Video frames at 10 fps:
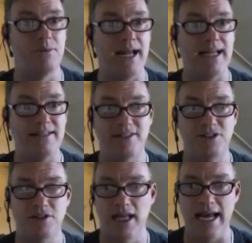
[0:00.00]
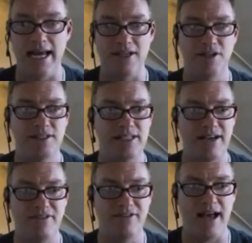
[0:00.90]
brains as you'd like. You can see
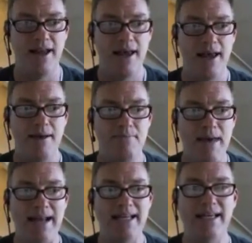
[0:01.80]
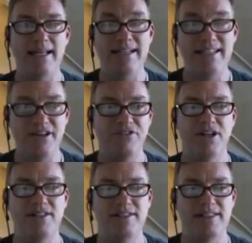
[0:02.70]
I've got many
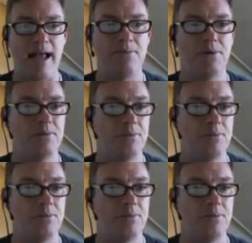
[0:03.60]
different sample